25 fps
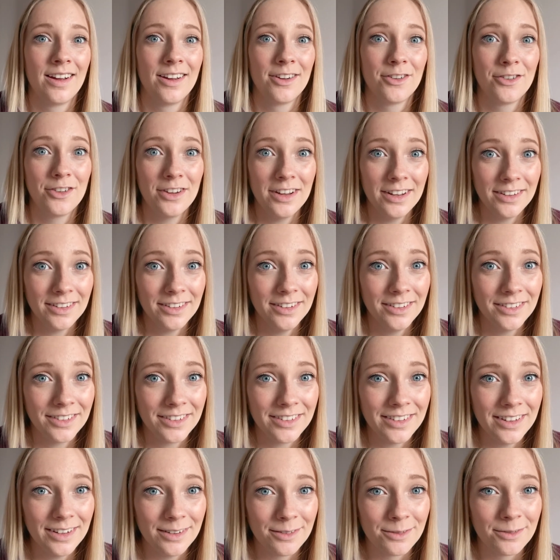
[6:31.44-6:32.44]
she has a lot of
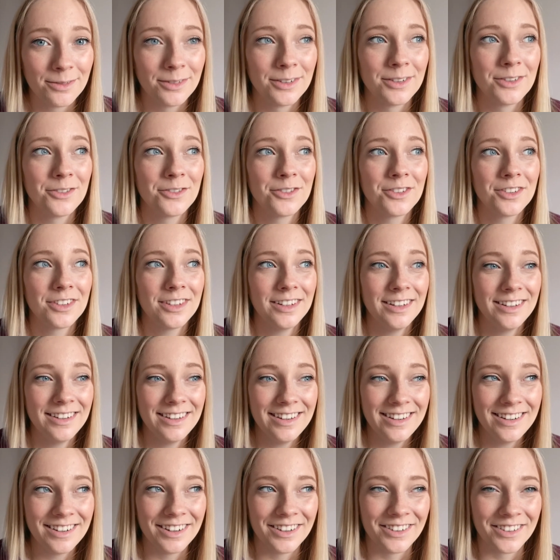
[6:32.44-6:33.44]
stuff and she's going to
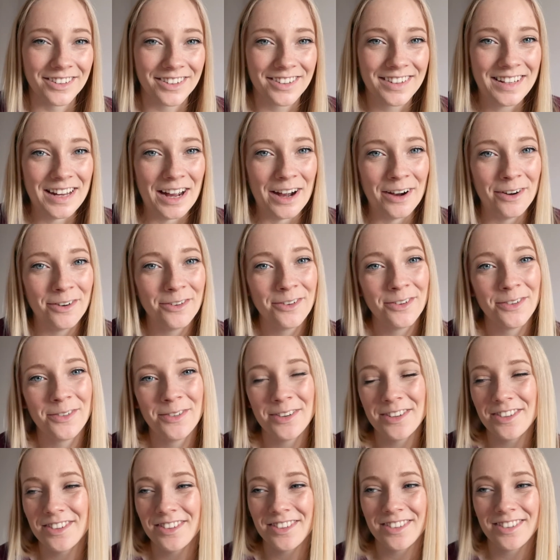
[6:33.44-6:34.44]
need a lot of stuff,
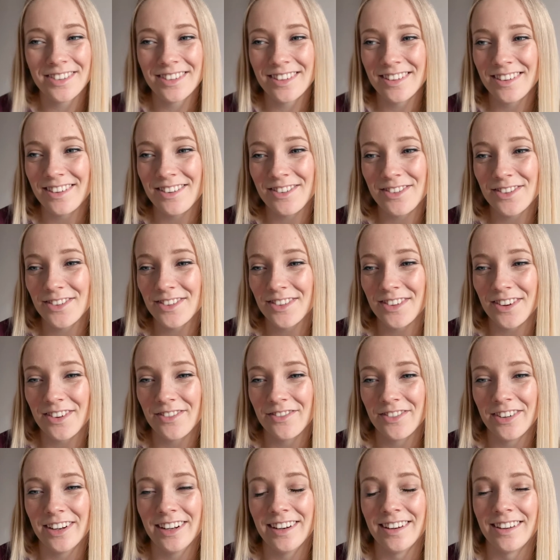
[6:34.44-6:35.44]
which is, you just
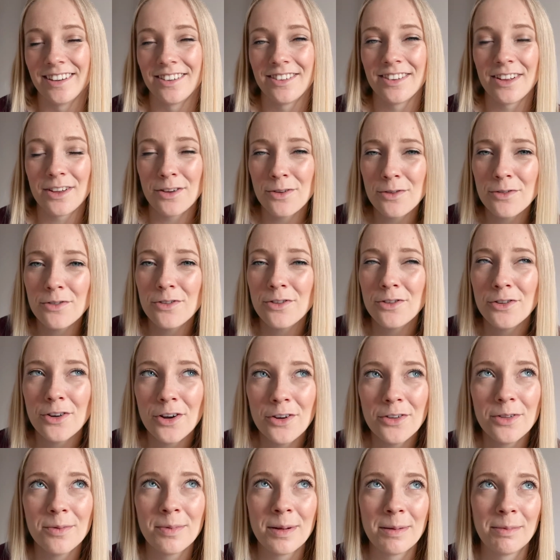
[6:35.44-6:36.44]
don't realise. Like you
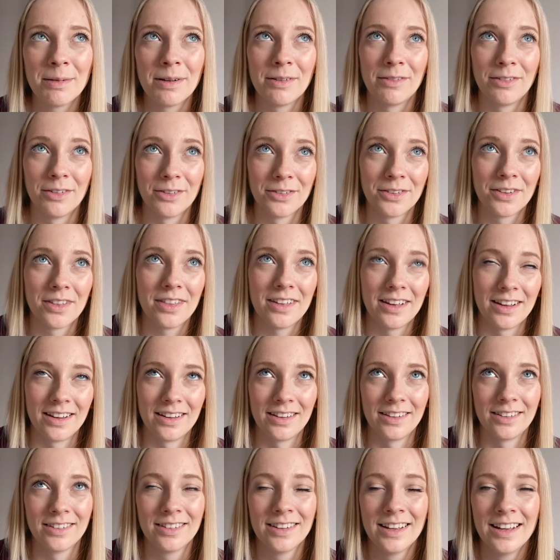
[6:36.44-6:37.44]
know that people have lots of
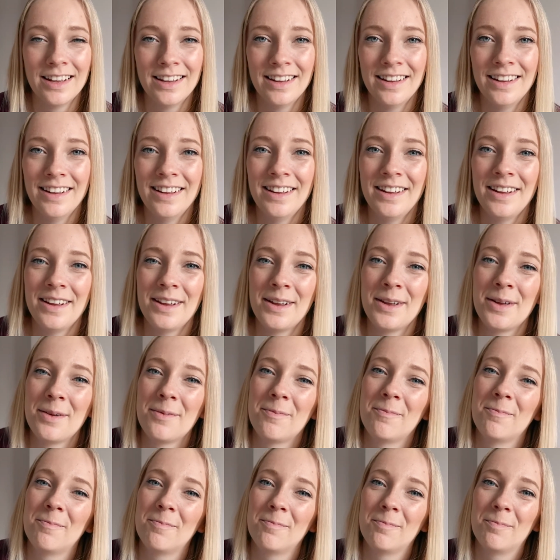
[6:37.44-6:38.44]
things,
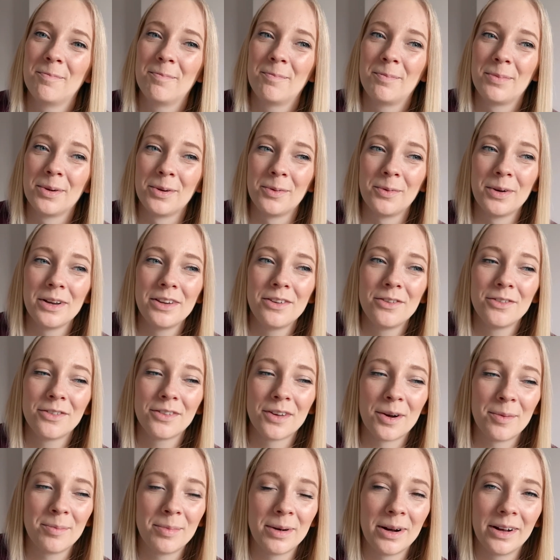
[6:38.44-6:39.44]
but when you
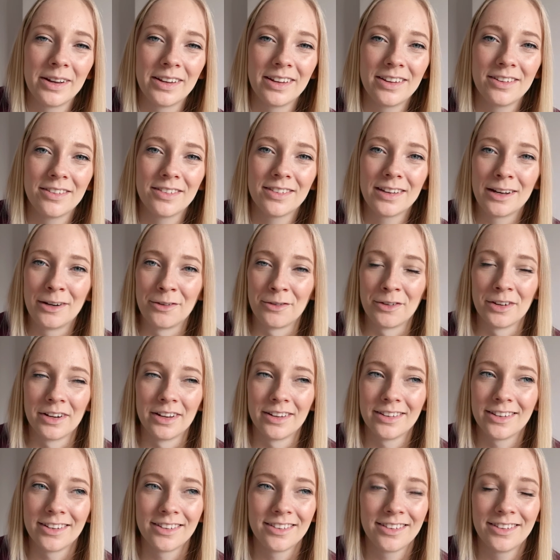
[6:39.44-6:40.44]
start buying it yourself, you're
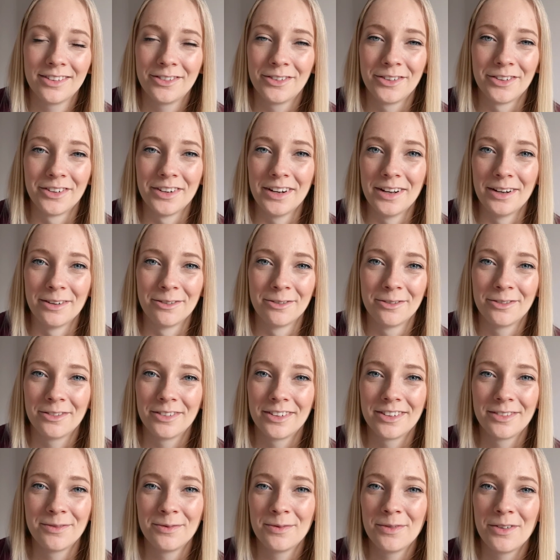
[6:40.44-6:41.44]
like, that's still not enough.
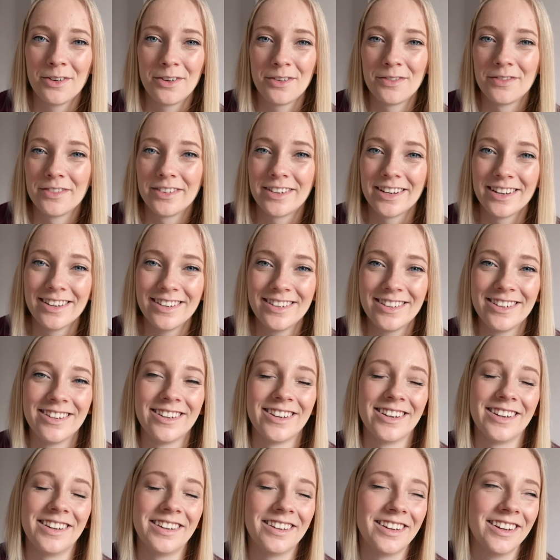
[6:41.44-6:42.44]
We've not even dented
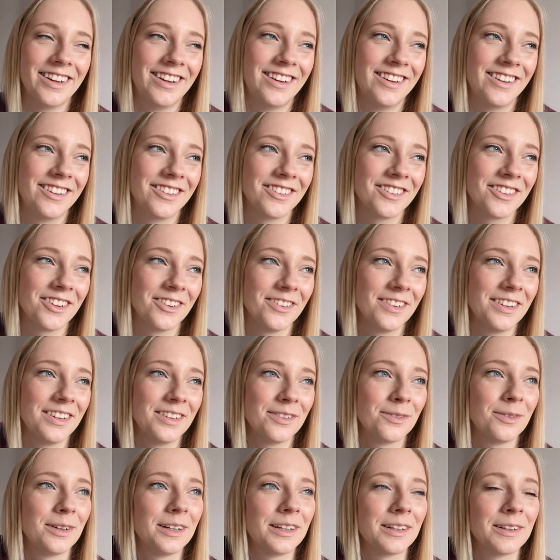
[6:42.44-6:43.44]
it. So it
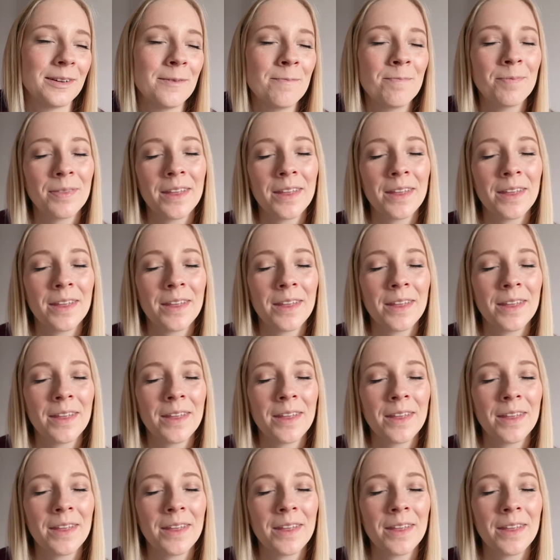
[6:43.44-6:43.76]
is weird.